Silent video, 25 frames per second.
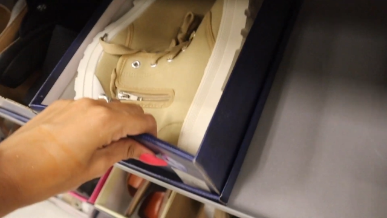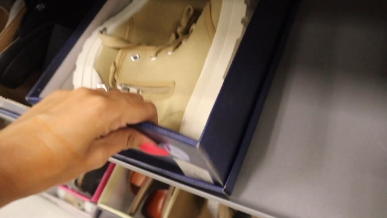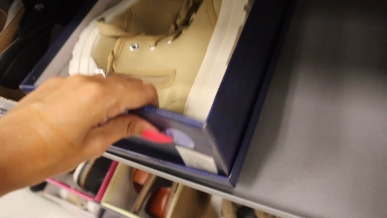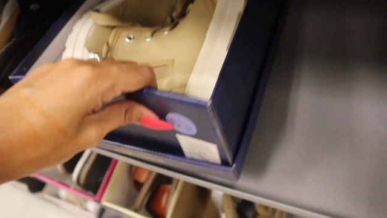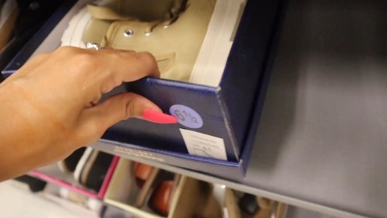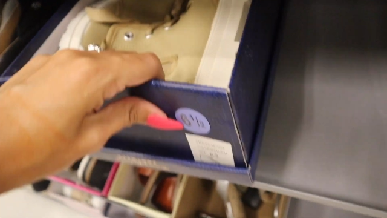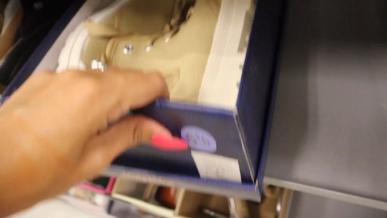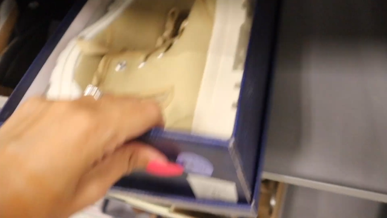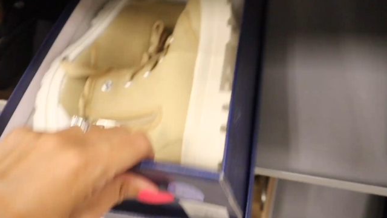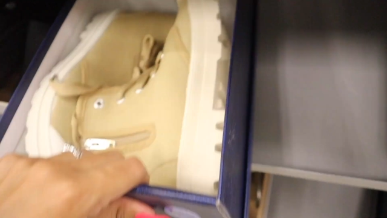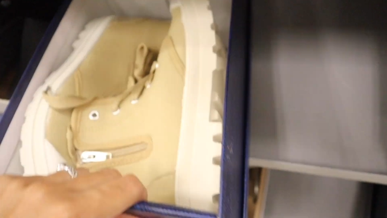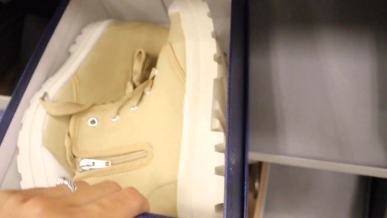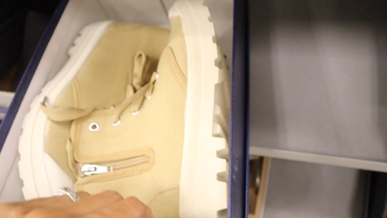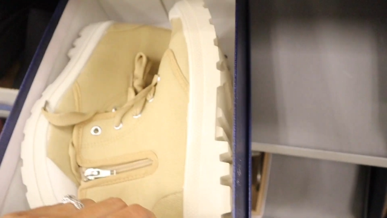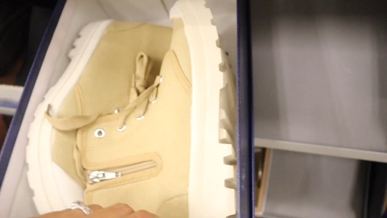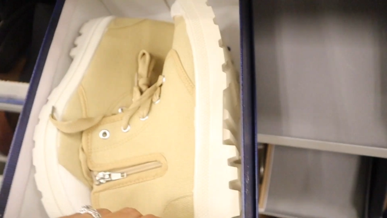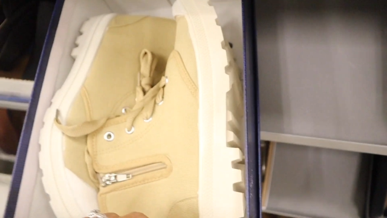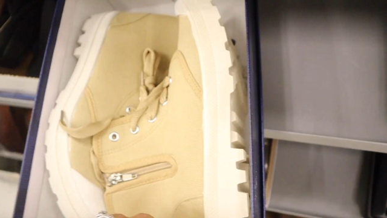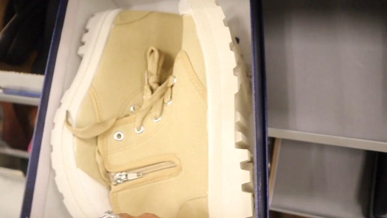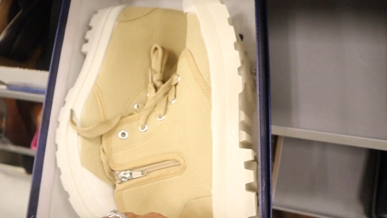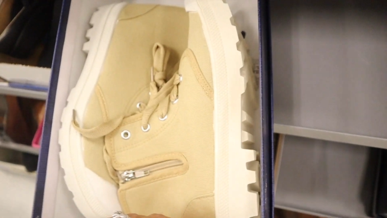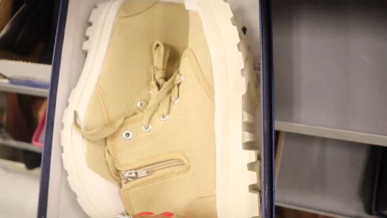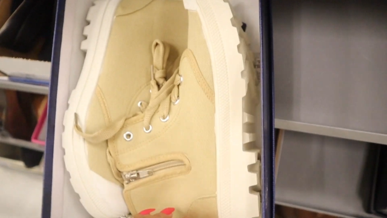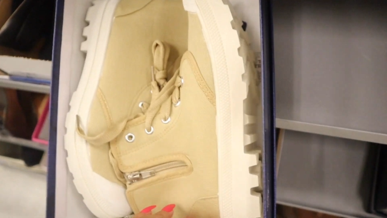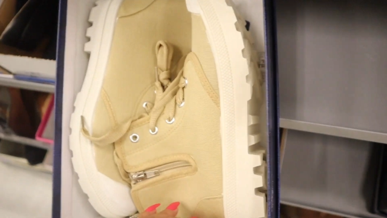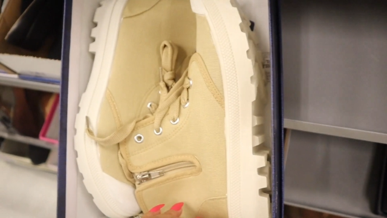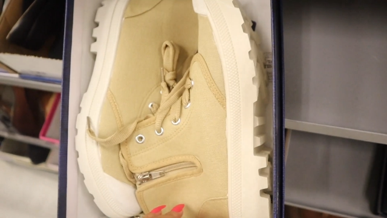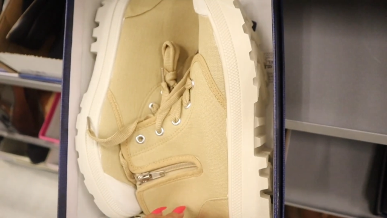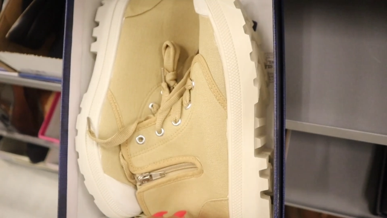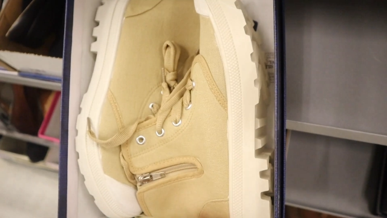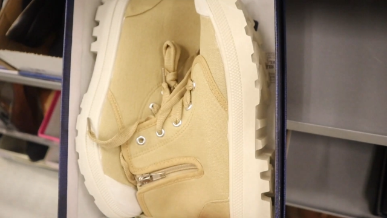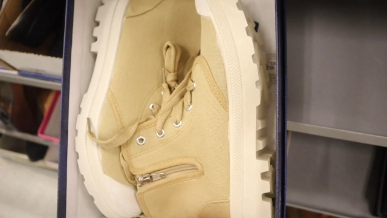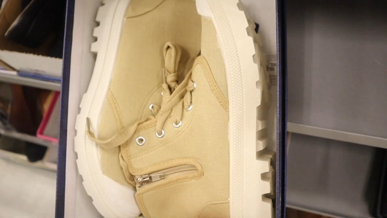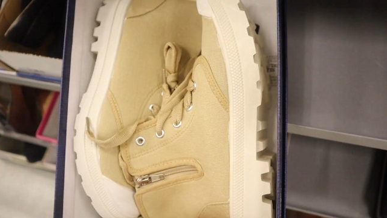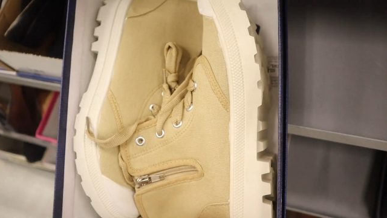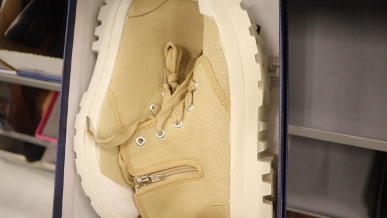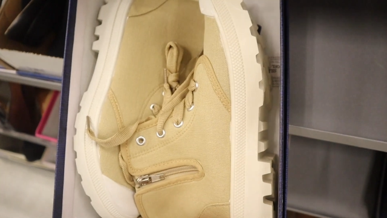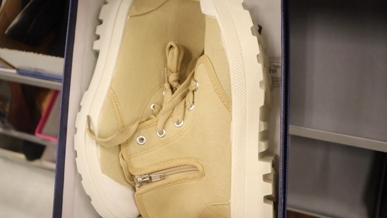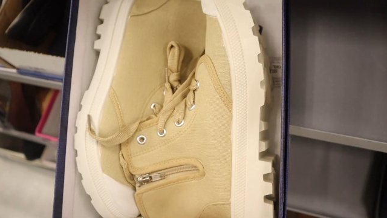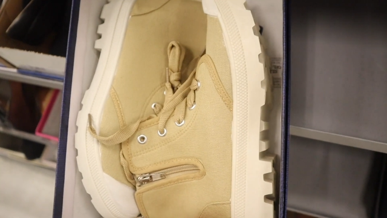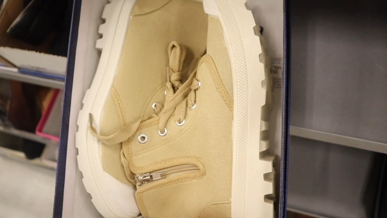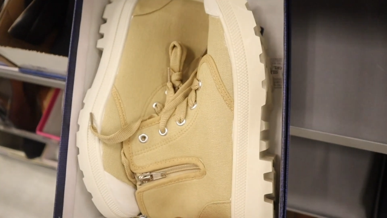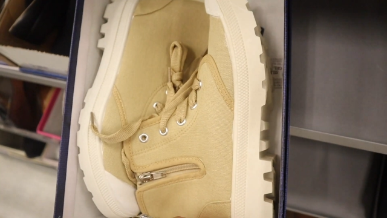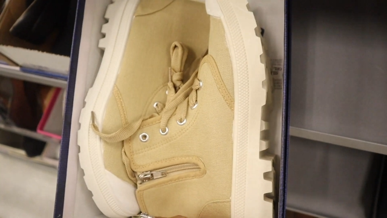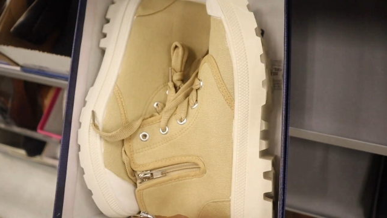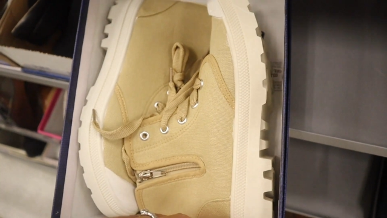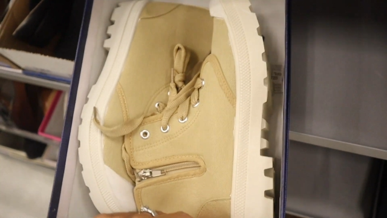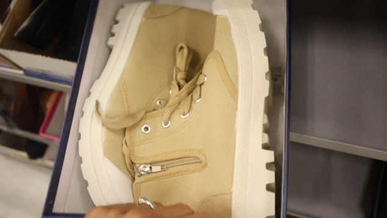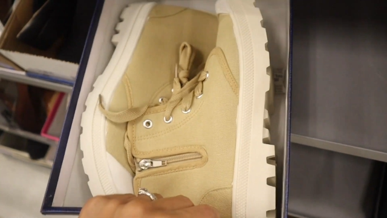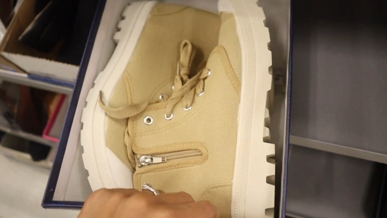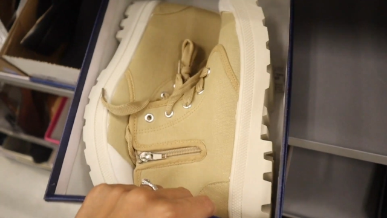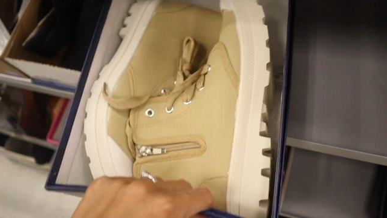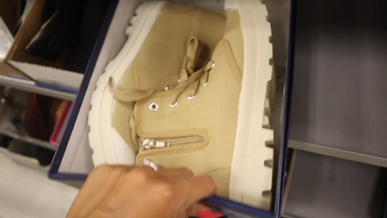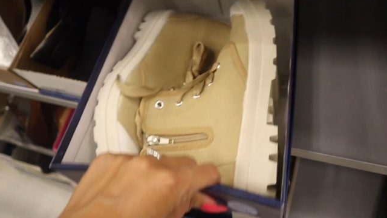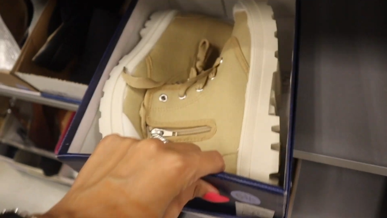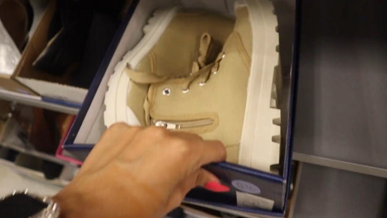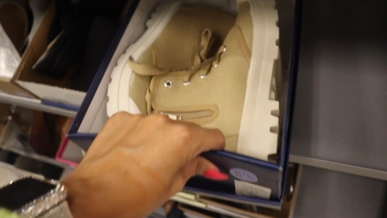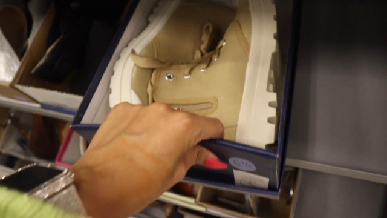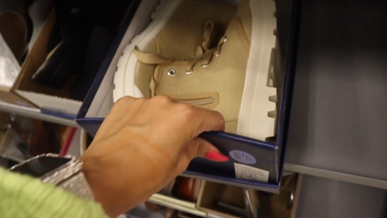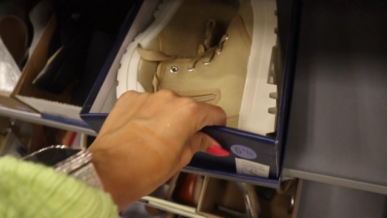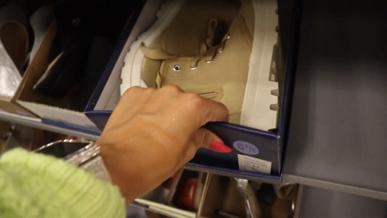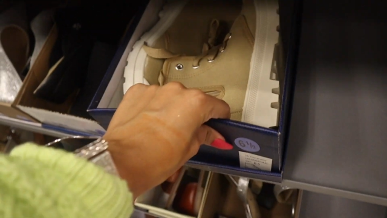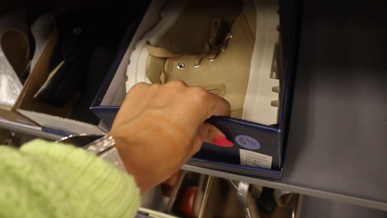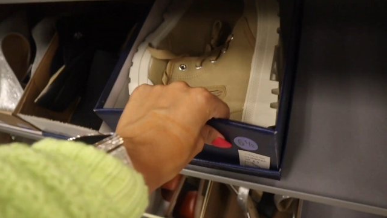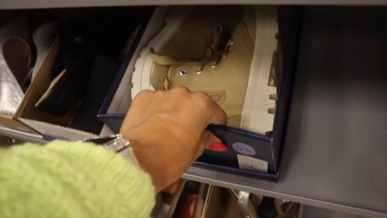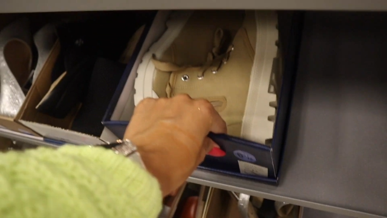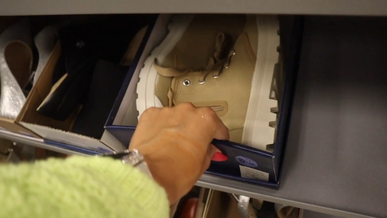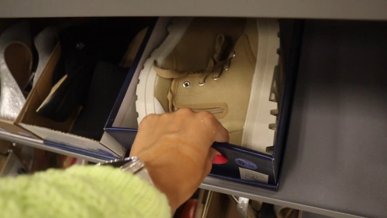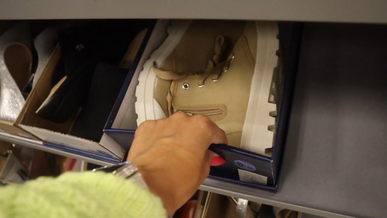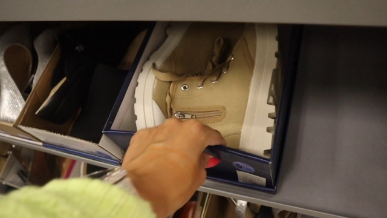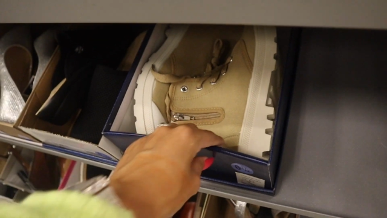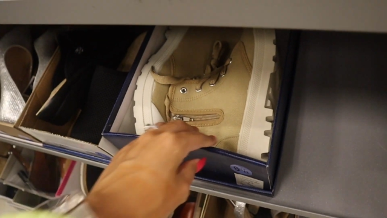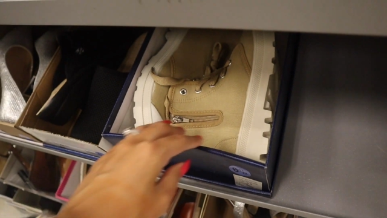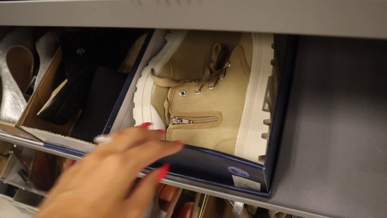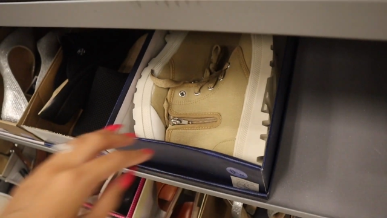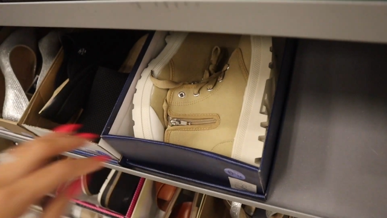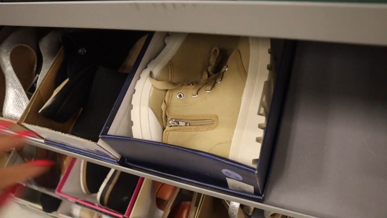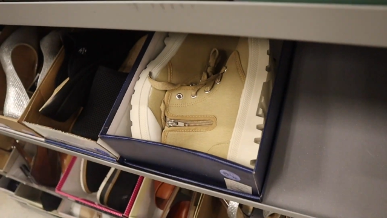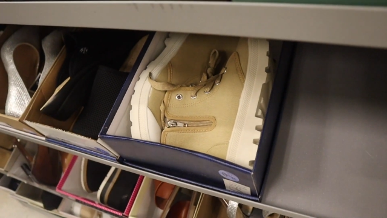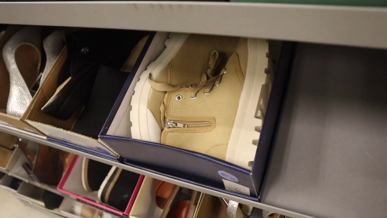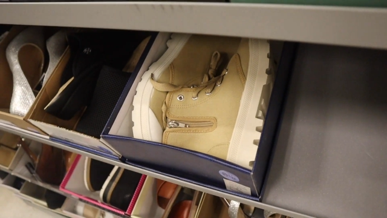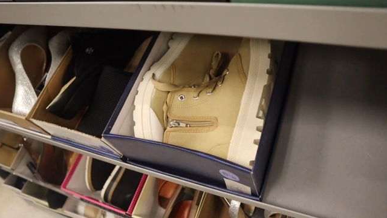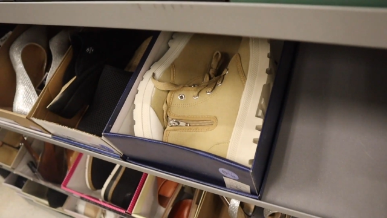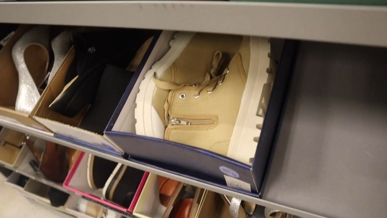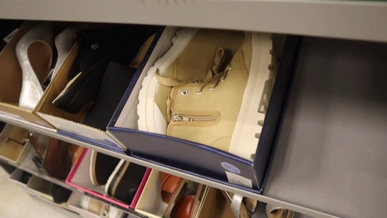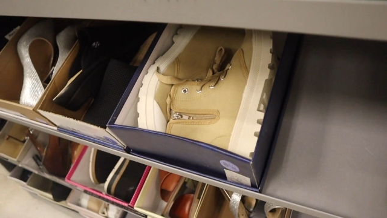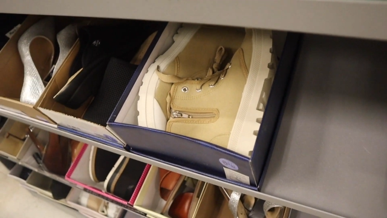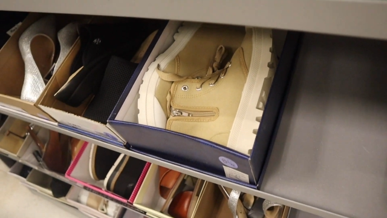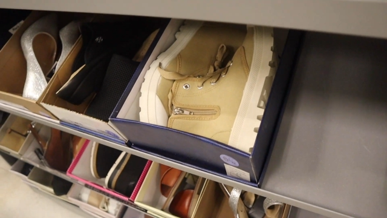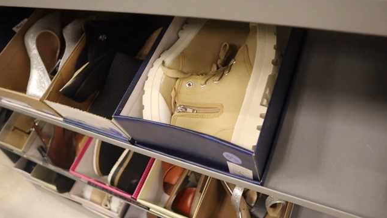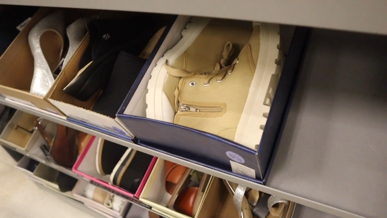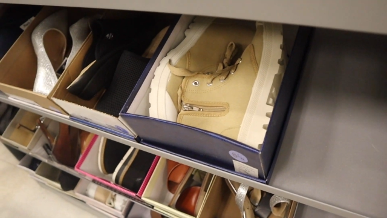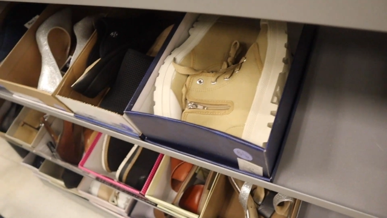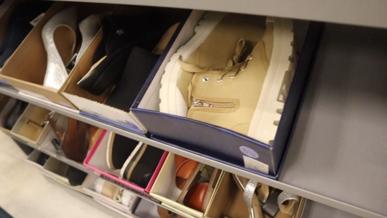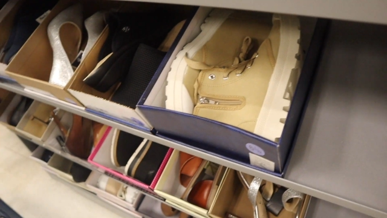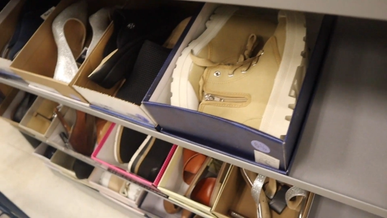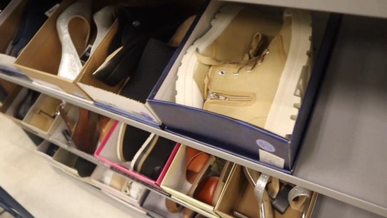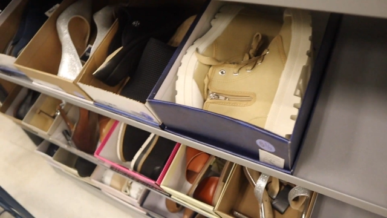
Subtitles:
[unreadable: no face in view]